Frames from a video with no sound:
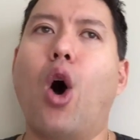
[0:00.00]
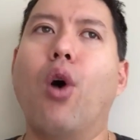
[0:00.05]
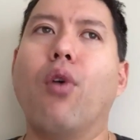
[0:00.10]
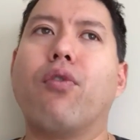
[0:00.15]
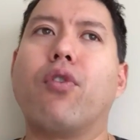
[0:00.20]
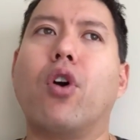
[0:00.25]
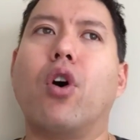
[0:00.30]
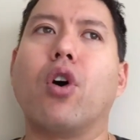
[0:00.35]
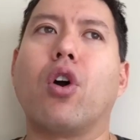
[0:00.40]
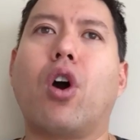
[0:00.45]

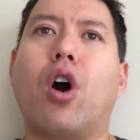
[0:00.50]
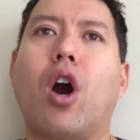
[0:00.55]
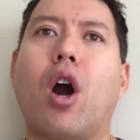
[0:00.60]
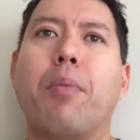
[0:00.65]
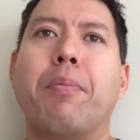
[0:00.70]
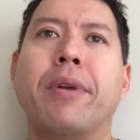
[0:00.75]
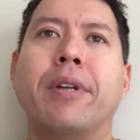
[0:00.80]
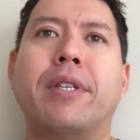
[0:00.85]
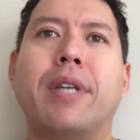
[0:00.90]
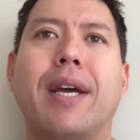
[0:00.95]
overall
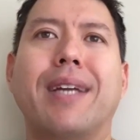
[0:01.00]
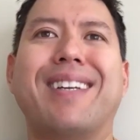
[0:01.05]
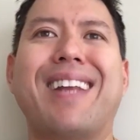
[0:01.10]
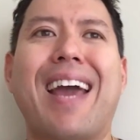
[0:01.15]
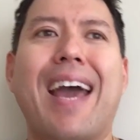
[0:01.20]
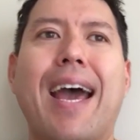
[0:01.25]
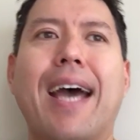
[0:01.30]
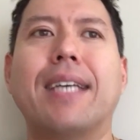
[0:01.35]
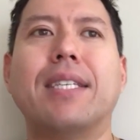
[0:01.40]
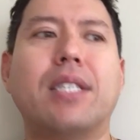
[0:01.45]
carb intake
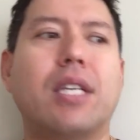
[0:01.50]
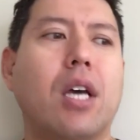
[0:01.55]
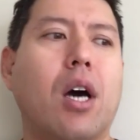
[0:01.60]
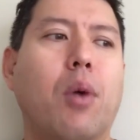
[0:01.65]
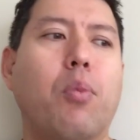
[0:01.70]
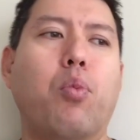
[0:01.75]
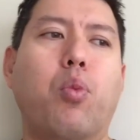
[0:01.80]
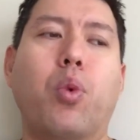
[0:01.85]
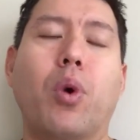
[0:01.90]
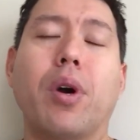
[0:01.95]
has
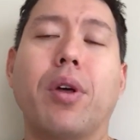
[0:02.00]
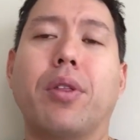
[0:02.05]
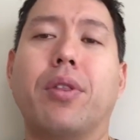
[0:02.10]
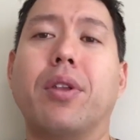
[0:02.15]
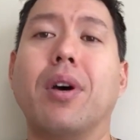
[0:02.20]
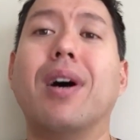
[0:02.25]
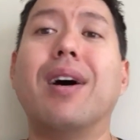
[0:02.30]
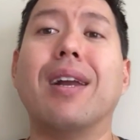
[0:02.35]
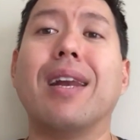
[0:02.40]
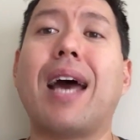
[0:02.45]
helped
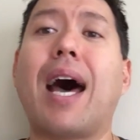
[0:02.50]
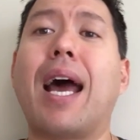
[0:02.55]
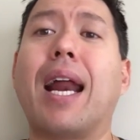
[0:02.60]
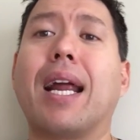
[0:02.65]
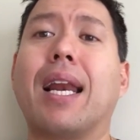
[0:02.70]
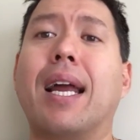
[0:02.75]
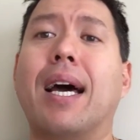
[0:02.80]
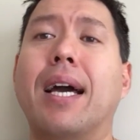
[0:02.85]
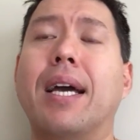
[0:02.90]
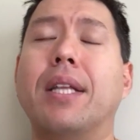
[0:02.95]
with a lot
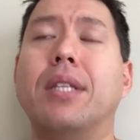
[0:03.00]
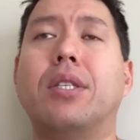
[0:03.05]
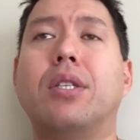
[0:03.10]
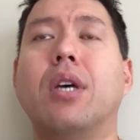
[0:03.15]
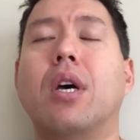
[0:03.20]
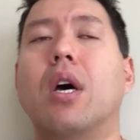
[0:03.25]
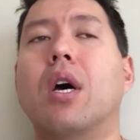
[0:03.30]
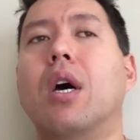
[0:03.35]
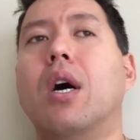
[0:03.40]
of clients.